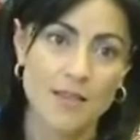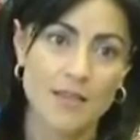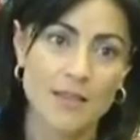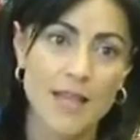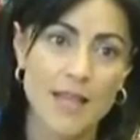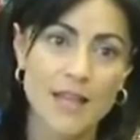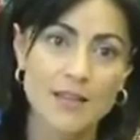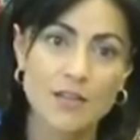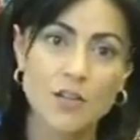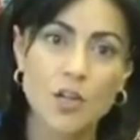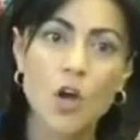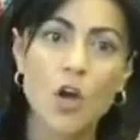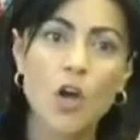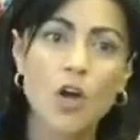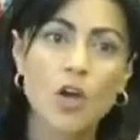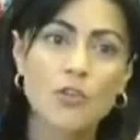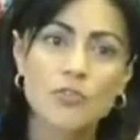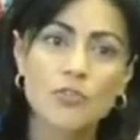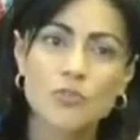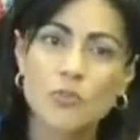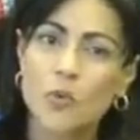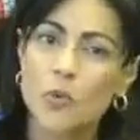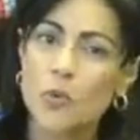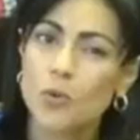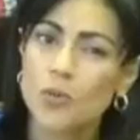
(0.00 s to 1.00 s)
that
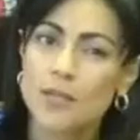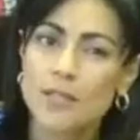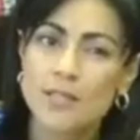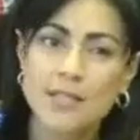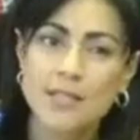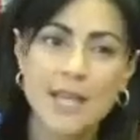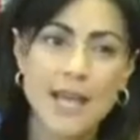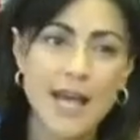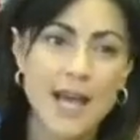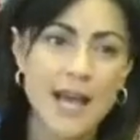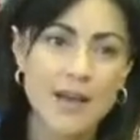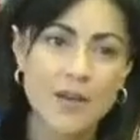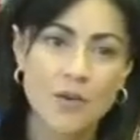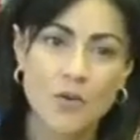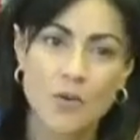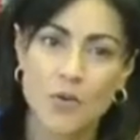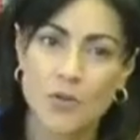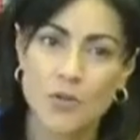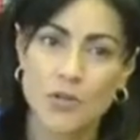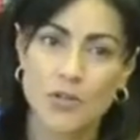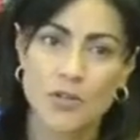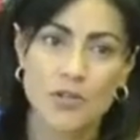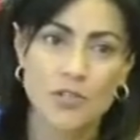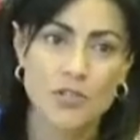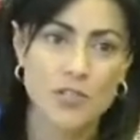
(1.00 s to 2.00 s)
caused all these gag
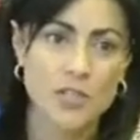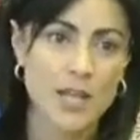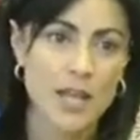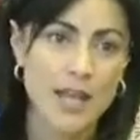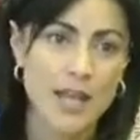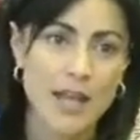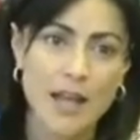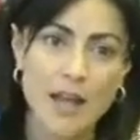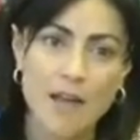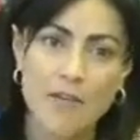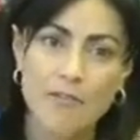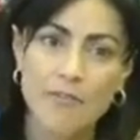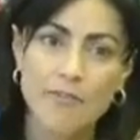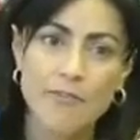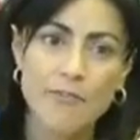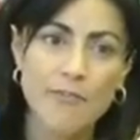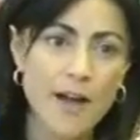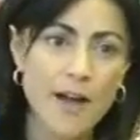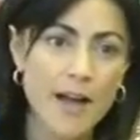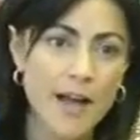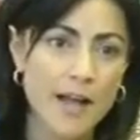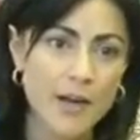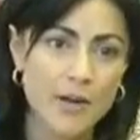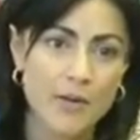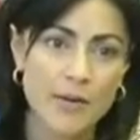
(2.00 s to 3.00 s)
orders and
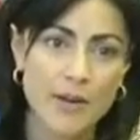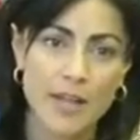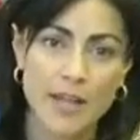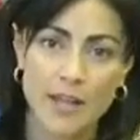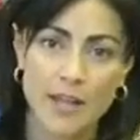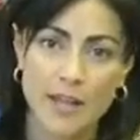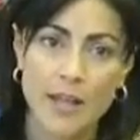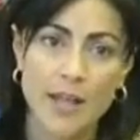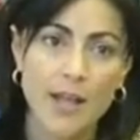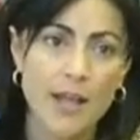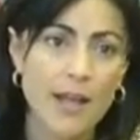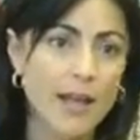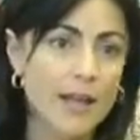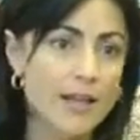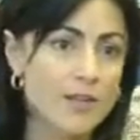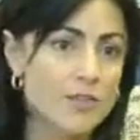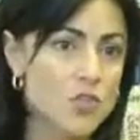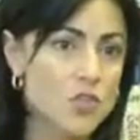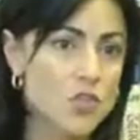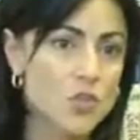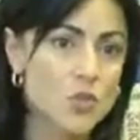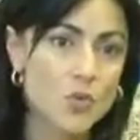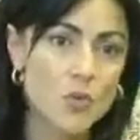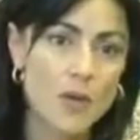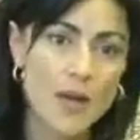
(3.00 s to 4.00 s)
firing and
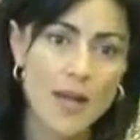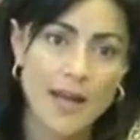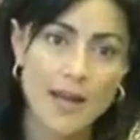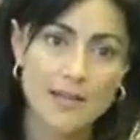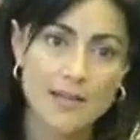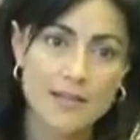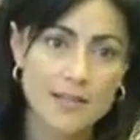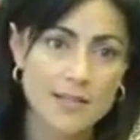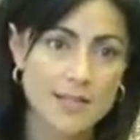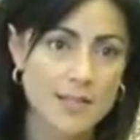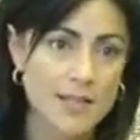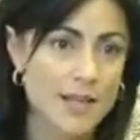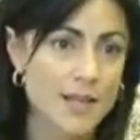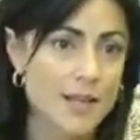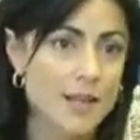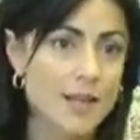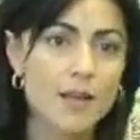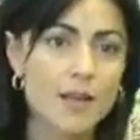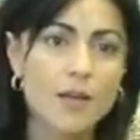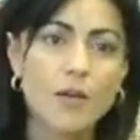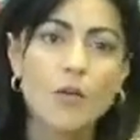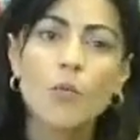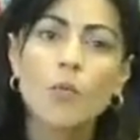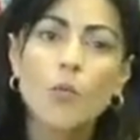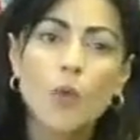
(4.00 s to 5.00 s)
threats?
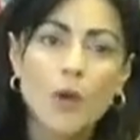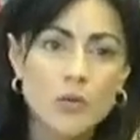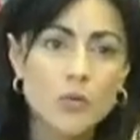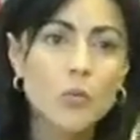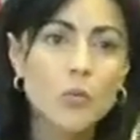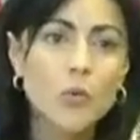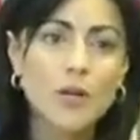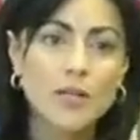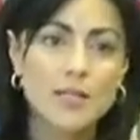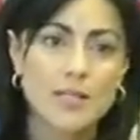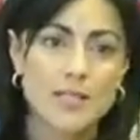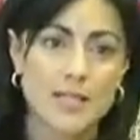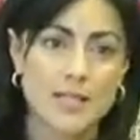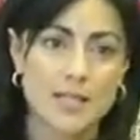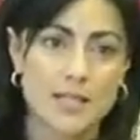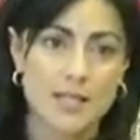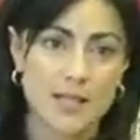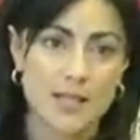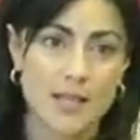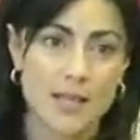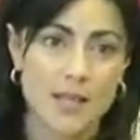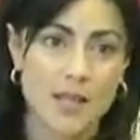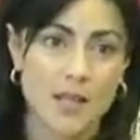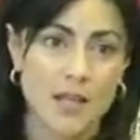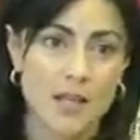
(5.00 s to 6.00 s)
What was it?
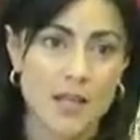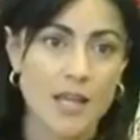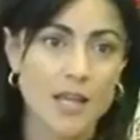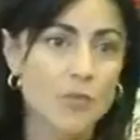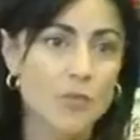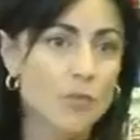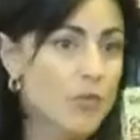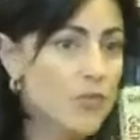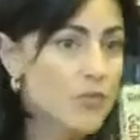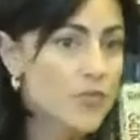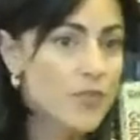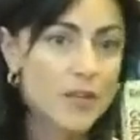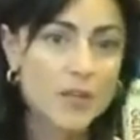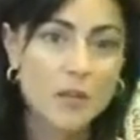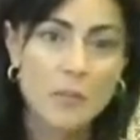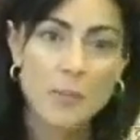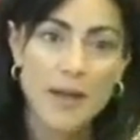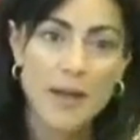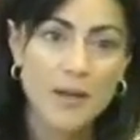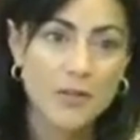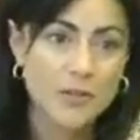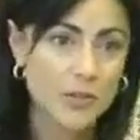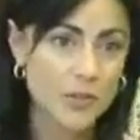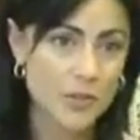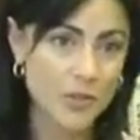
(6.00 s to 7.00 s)
It was not
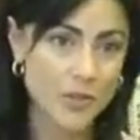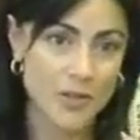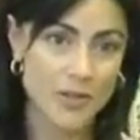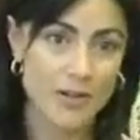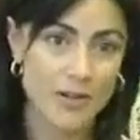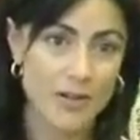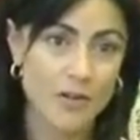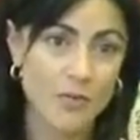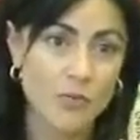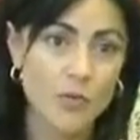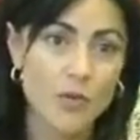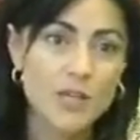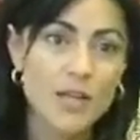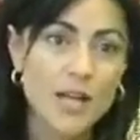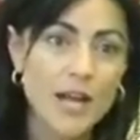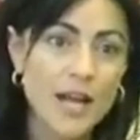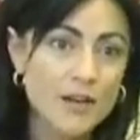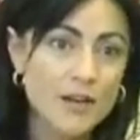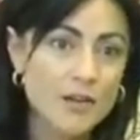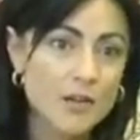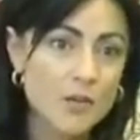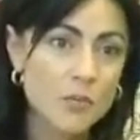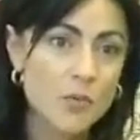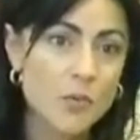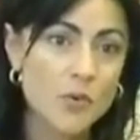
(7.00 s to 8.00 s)
about her. What
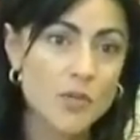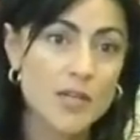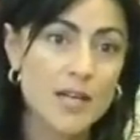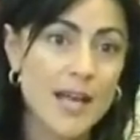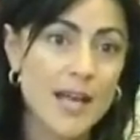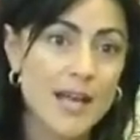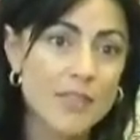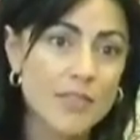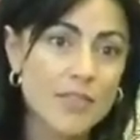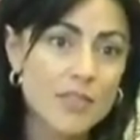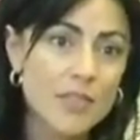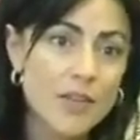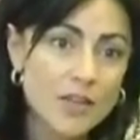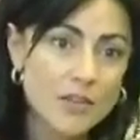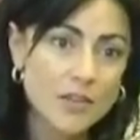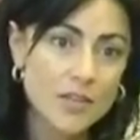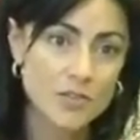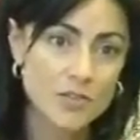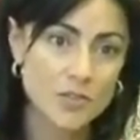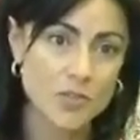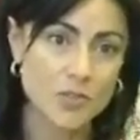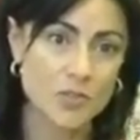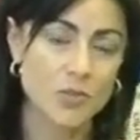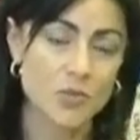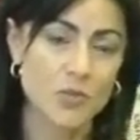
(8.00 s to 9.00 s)
I reported had nothing
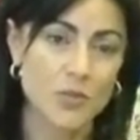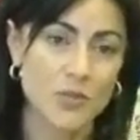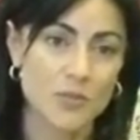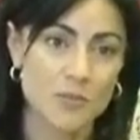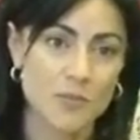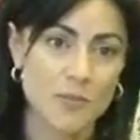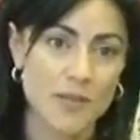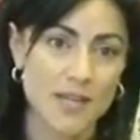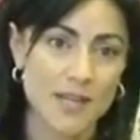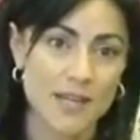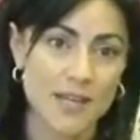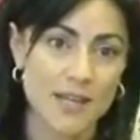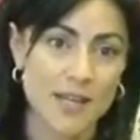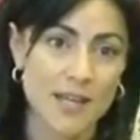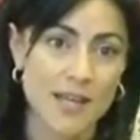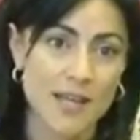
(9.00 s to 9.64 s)
to do with me.